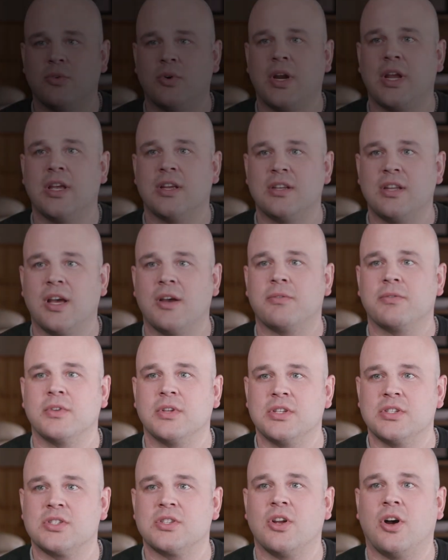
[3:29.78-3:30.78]
Raya
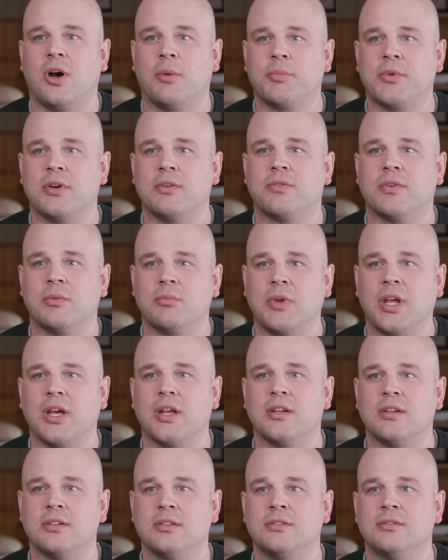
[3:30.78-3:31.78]
definitely stopped her from
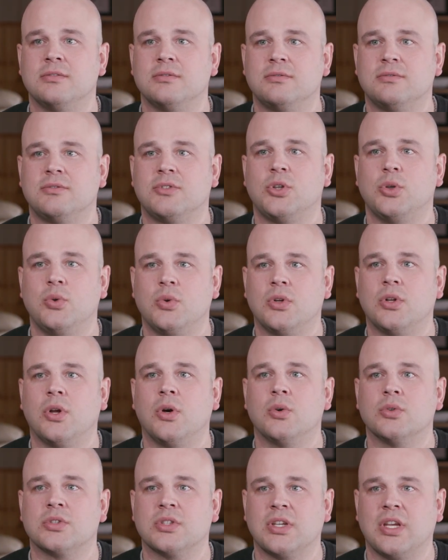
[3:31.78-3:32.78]
getting too
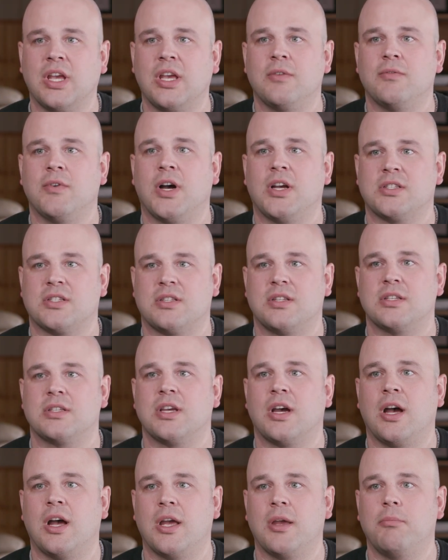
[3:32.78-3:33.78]
close and gave us the
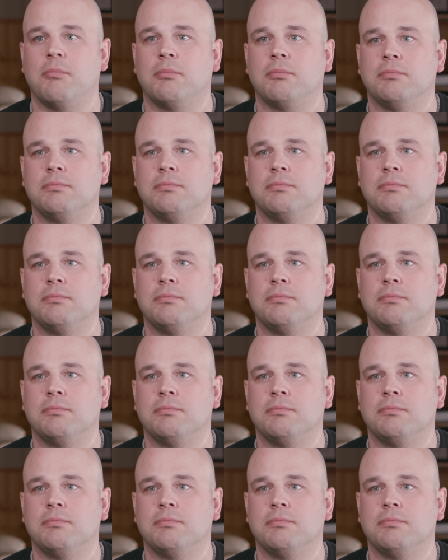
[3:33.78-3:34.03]
time